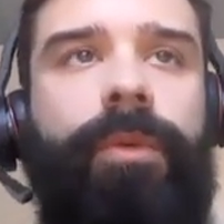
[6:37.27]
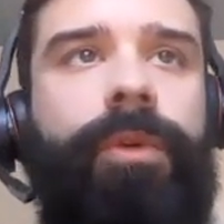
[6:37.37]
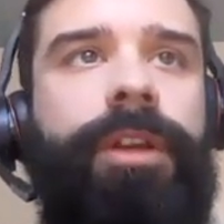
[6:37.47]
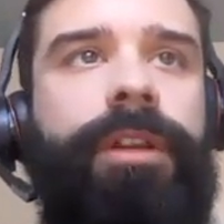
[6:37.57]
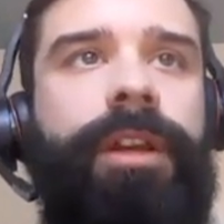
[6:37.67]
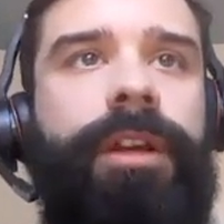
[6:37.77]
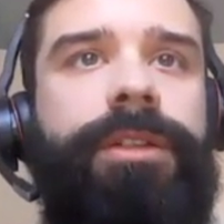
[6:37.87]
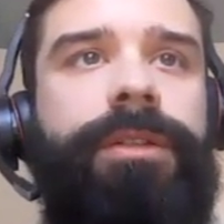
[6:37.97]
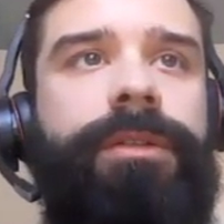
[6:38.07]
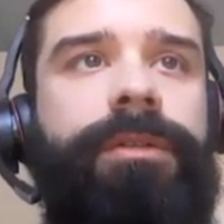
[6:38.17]
We'll hit
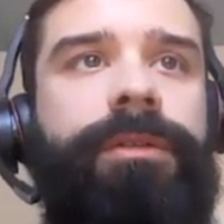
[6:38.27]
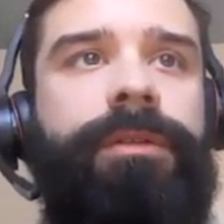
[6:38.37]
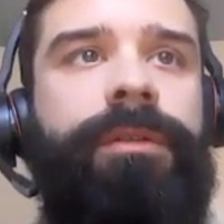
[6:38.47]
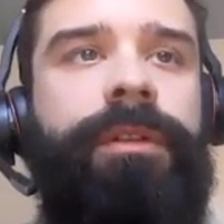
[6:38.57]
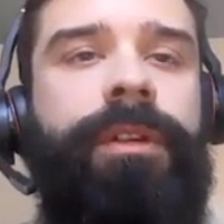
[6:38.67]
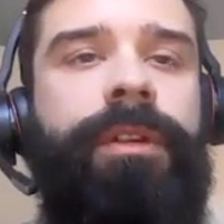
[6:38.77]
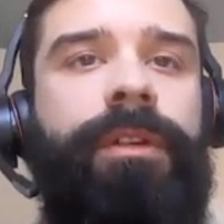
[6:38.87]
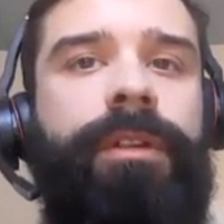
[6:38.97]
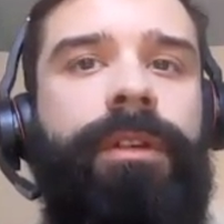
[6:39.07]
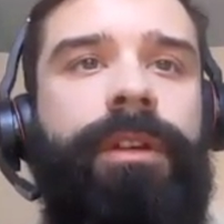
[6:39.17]
next.
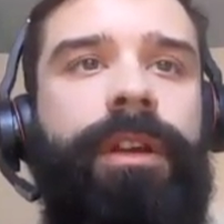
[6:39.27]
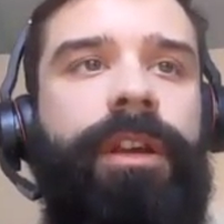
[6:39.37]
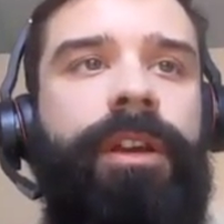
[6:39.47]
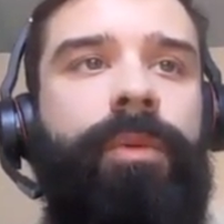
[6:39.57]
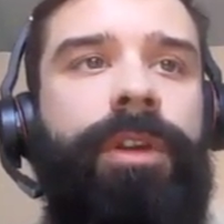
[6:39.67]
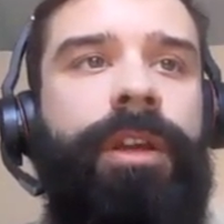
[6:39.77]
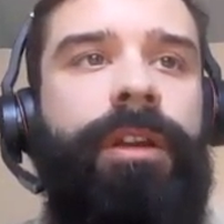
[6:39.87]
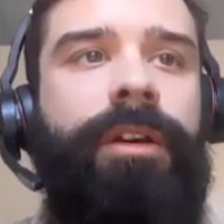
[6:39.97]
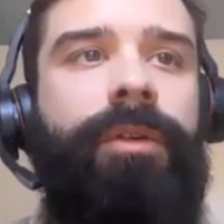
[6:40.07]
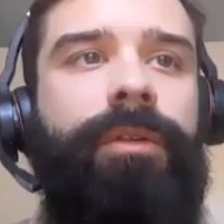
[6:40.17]
And we get
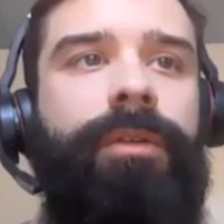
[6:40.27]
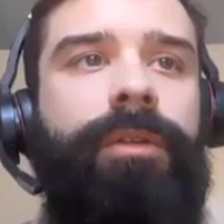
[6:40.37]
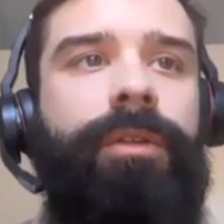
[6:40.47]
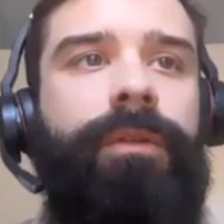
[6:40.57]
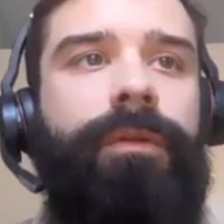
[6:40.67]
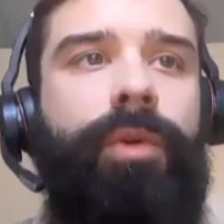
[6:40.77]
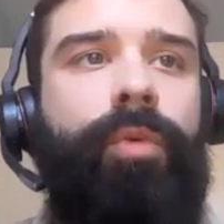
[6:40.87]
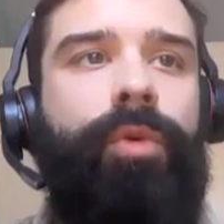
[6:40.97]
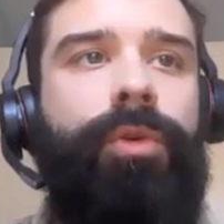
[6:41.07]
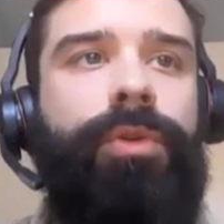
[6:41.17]
a few
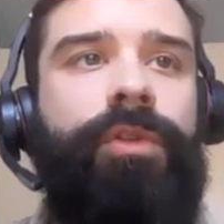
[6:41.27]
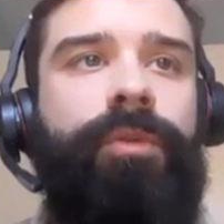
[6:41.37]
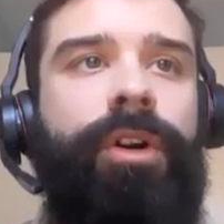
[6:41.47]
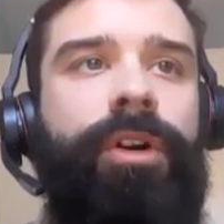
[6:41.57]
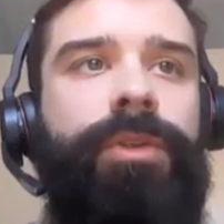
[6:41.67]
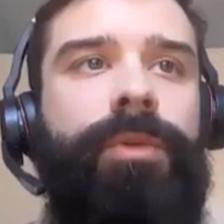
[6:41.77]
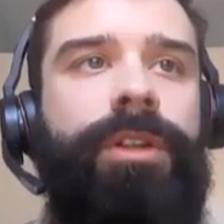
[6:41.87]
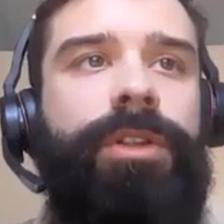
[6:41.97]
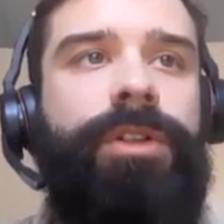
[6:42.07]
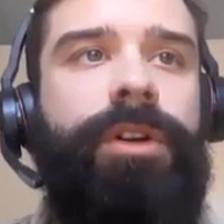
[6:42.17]
rows of parts we
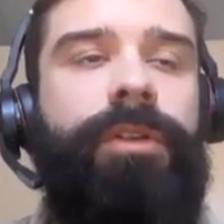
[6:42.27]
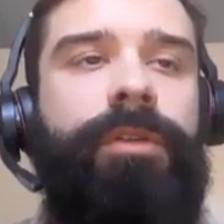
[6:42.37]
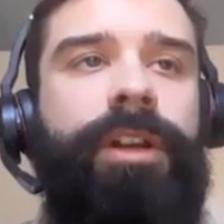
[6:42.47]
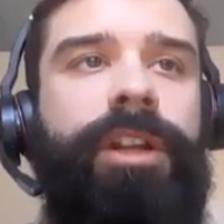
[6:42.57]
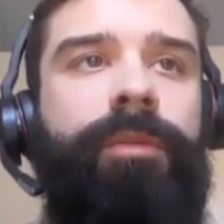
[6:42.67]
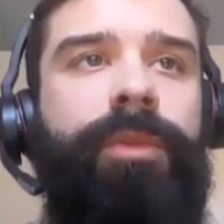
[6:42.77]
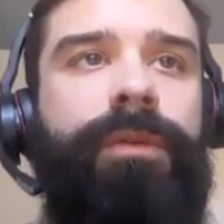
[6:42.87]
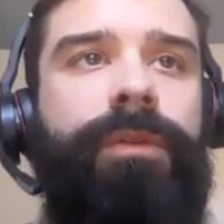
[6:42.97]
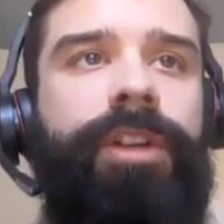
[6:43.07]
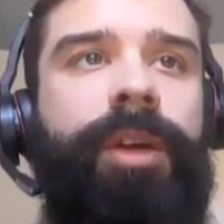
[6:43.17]
can start creating. But
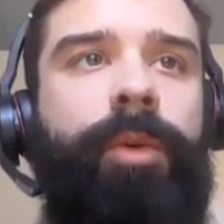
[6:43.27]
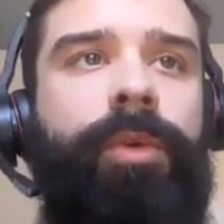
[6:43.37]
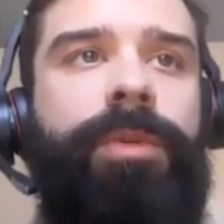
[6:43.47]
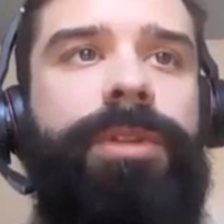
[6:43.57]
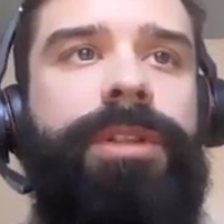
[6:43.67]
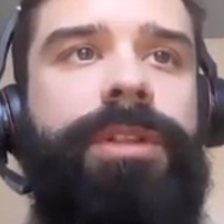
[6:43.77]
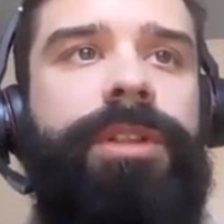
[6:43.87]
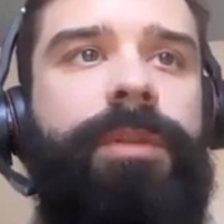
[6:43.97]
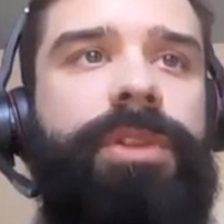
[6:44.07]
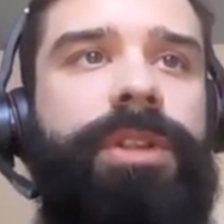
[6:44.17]
for demo
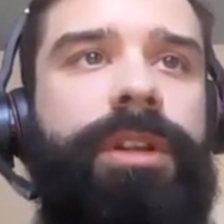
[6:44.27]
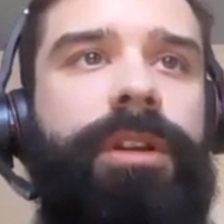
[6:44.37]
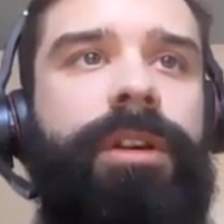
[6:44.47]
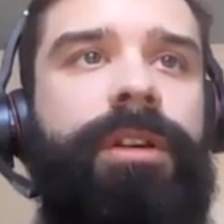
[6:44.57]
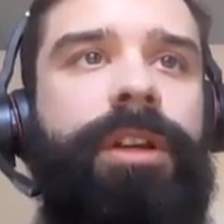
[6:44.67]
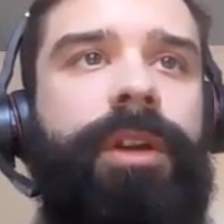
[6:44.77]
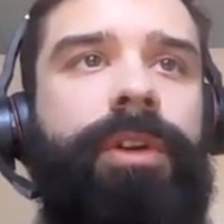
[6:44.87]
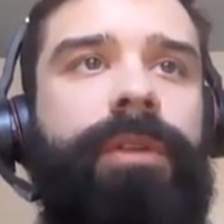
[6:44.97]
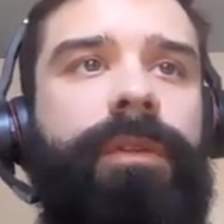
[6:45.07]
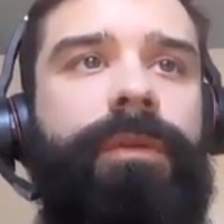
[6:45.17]
purposes, I'm just going to get
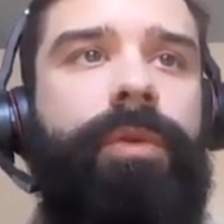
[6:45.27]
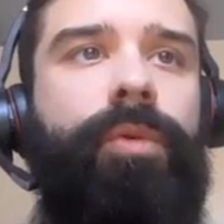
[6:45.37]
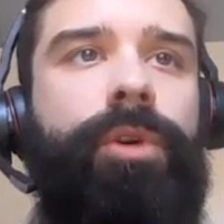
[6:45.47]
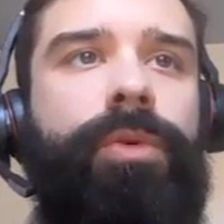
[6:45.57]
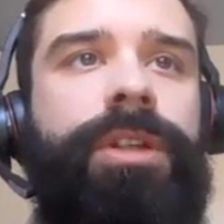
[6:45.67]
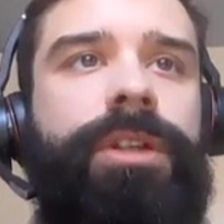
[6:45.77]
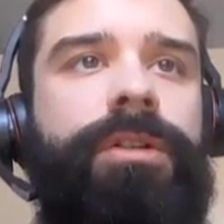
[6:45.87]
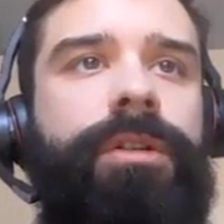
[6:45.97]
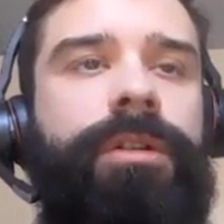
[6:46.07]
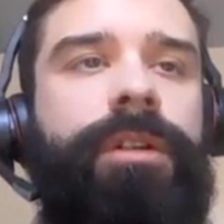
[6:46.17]
rid of a few rows
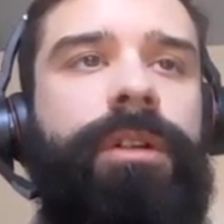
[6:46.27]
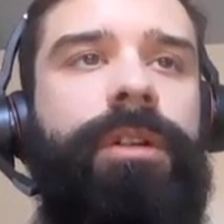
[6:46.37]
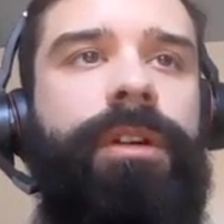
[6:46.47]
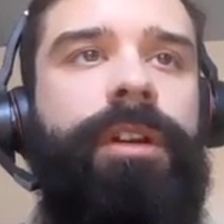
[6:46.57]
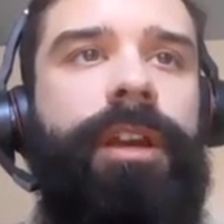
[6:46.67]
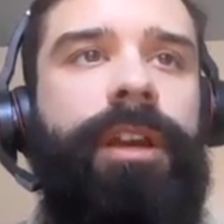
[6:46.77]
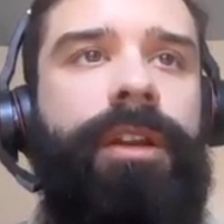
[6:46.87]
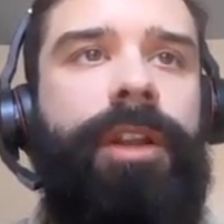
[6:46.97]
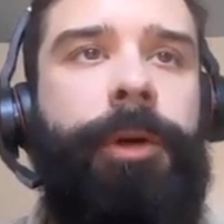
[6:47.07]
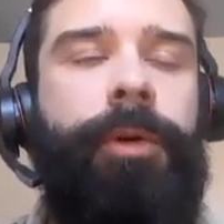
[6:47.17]
here
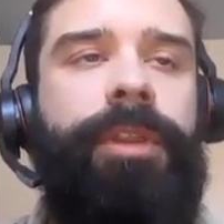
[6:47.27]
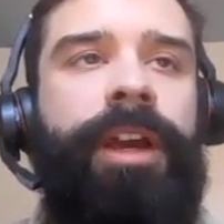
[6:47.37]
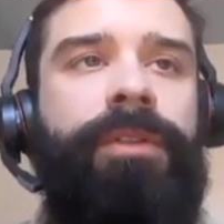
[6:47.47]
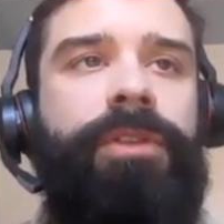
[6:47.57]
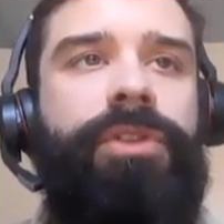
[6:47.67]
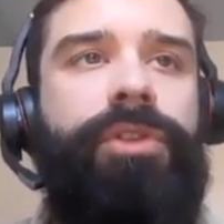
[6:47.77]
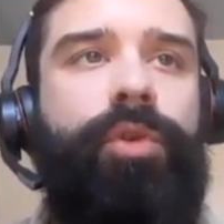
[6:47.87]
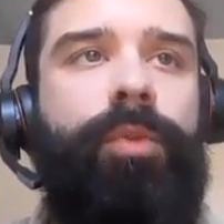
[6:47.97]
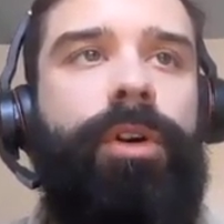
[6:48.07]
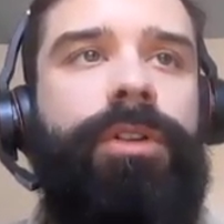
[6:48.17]
and narrow it down to just
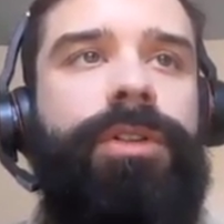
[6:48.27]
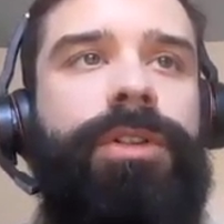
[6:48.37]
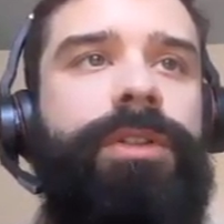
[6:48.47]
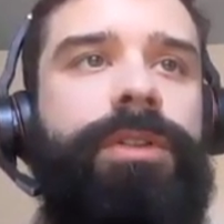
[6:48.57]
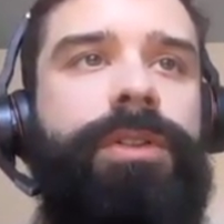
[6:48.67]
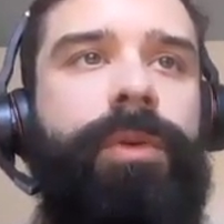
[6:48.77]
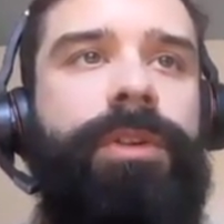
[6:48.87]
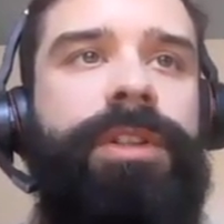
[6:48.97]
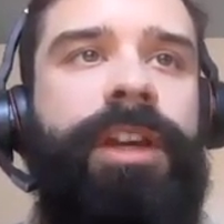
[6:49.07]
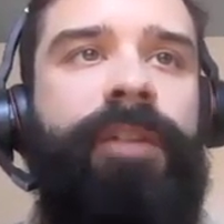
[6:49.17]
do parts. So
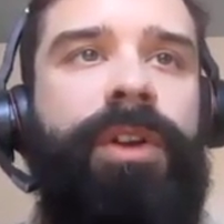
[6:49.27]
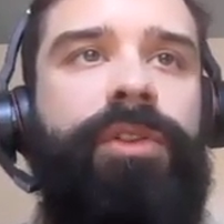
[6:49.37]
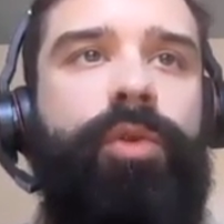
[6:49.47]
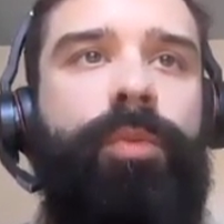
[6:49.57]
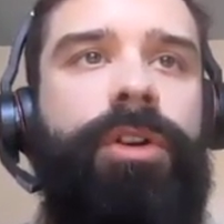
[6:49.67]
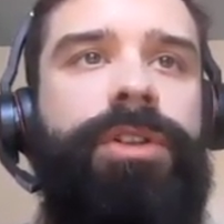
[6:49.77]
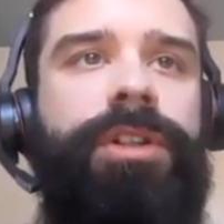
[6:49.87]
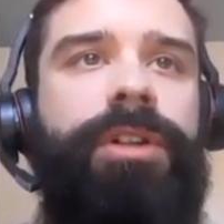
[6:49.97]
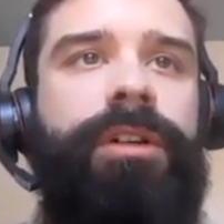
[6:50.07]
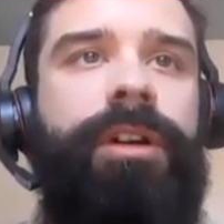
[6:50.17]
once I have my 2 parts
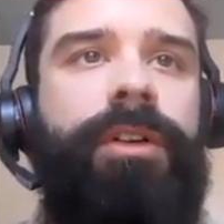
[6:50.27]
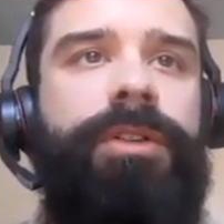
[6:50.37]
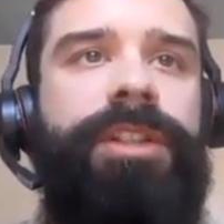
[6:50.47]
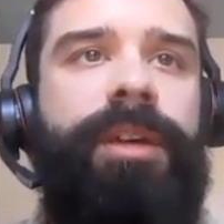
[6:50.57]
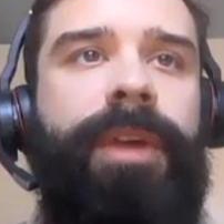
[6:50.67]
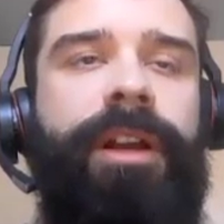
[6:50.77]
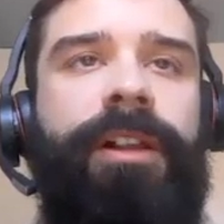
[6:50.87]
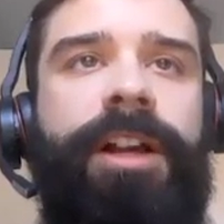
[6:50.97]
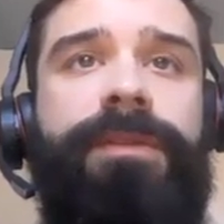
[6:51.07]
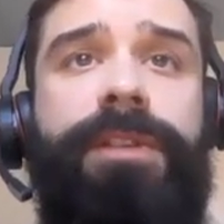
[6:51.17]
here, I'll set my
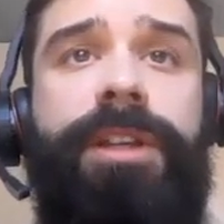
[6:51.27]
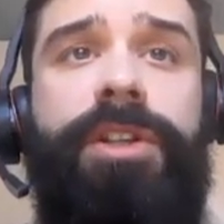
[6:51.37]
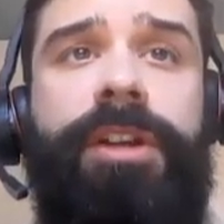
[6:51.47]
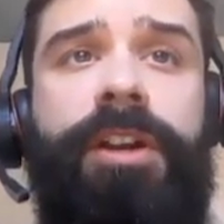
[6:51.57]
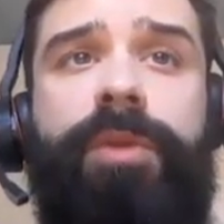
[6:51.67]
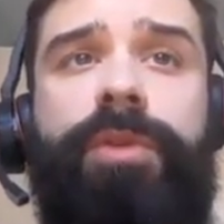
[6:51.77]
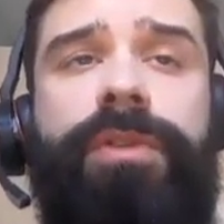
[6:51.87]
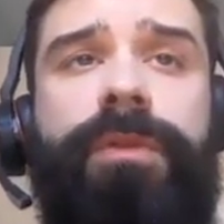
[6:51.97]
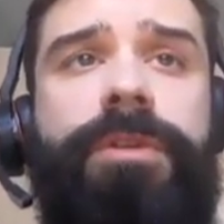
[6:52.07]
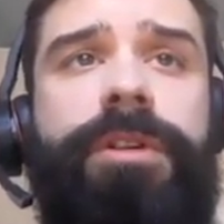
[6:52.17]
classification
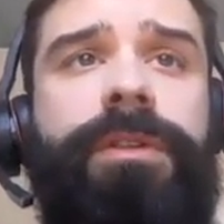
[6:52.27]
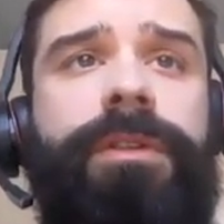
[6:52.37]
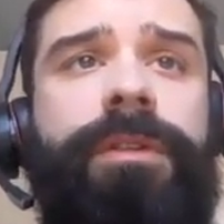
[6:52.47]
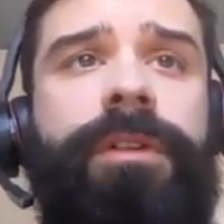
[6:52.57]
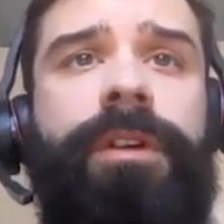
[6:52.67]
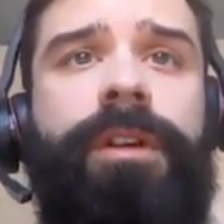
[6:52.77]
attributes for it.